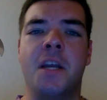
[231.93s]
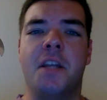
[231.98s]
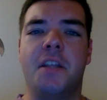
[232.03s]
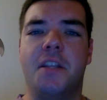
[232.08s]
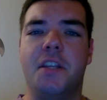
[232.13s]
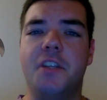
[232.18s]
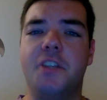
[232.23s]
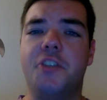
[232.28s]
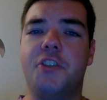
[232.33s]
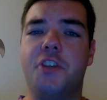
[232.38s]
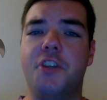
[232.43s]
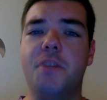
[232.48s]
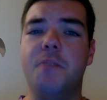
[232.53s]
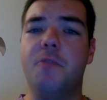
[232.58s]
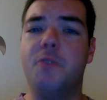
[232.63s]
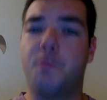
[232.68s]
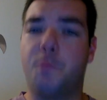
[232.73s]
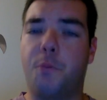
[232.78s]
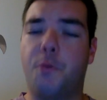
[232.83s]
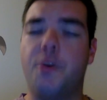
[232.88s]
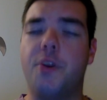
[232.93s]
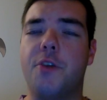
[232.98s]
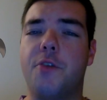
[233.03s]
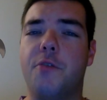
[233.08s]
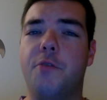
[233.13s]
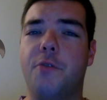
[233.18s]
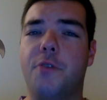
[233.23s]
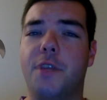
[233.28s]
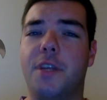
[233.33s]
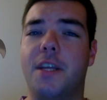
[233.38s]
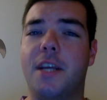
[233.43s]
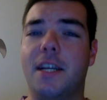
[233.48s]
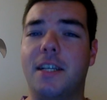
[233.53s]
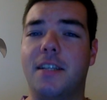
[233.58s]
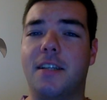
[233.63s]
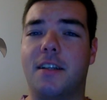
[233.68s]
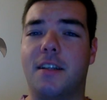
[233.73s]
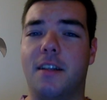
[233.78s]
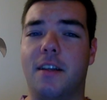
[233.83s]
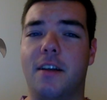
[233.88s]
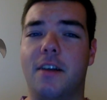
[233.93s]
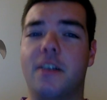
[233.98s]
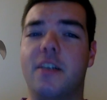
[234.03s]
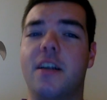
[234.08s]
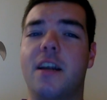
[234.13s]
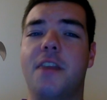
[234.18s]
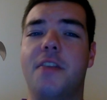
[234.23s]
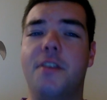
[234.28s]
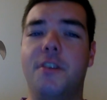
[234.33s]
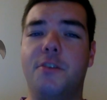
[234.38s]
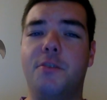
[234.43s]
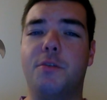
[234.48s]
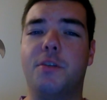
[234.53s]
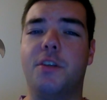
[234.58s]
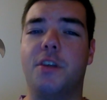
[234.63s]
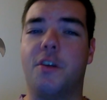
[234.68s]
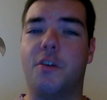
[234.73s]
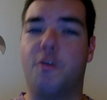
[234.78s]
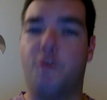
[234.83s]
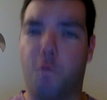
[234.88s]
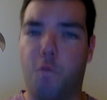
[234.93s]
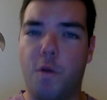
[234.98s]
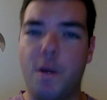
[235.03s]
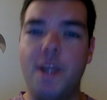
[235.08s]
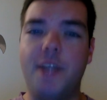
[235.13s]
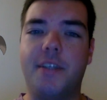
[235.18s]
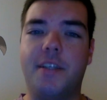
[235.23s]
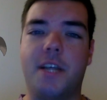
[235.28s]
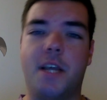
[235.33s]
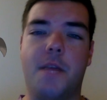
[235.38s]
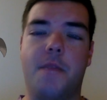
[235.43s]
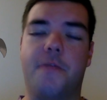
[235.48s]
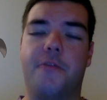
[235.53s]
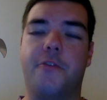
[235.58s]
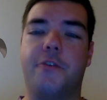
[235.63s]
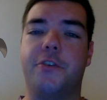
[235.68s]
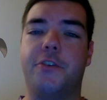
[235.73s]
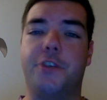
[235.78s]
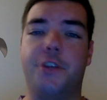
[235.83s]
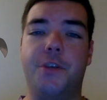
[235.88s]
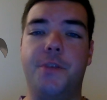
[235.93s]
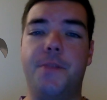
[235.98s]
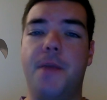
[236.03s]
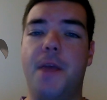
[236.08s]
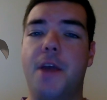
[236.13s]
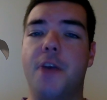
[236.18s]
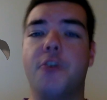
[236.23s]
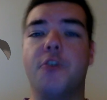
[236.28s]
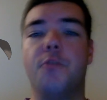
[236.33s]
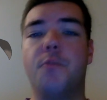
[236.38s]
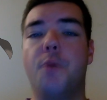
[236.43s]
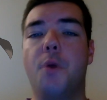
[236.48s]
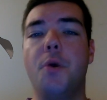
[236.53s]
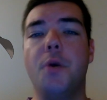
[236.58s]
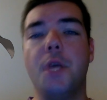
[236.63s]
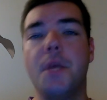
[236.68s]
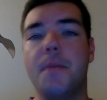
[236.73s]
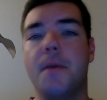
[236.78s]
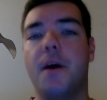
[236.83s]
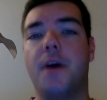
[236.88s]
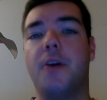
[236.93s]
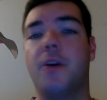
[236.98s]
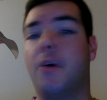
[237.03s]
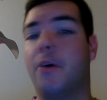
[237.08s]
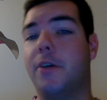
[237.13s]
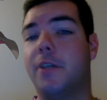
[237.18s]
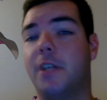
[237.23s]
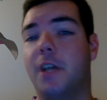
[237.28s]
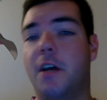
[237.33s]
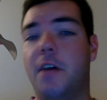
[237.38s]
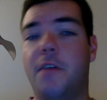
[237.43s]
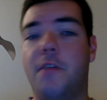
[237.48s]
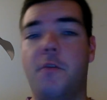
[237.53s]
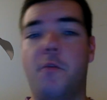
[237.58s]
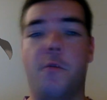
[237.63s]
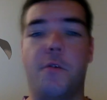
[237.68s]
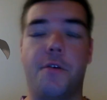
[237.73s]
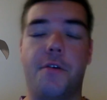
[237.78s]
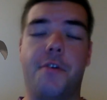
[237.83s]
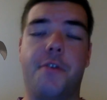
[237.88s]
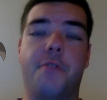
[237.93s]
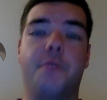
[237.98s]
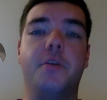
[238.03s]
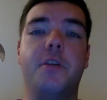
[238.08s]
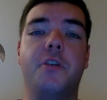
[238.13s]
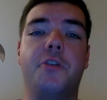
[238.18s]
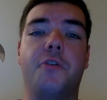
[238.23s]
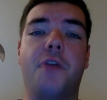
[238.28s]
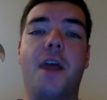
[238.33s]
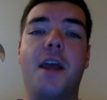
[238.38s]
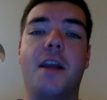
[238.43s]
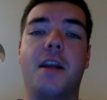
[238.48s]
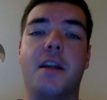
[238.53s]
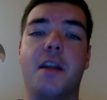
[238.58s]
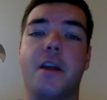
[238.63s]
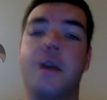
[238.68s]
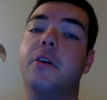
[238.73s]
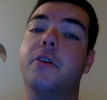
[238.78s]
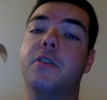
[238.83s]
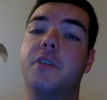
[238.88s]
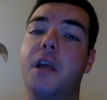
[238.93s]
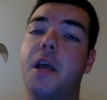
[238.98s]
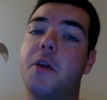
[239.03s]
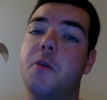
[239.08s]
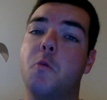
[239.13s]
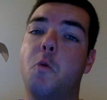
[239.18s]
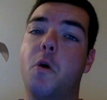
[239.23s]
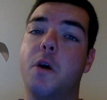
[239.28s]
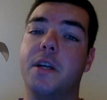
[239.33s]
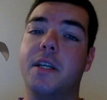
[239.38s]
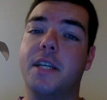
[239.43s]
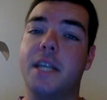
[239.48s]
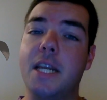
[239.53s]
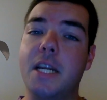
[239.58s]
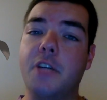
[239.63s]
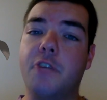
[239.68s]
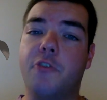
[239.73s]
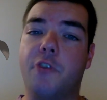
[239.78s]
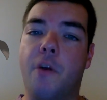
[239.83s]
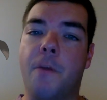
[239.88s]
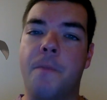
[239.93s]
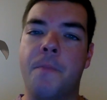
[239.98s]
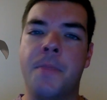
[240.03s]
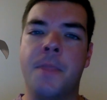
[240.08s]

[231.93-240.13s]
This gym was pretty cool to get to Claire, and this was a great type for a gym, and her Pokemon are tough with 3 Dragonairs and 1 Kingdra.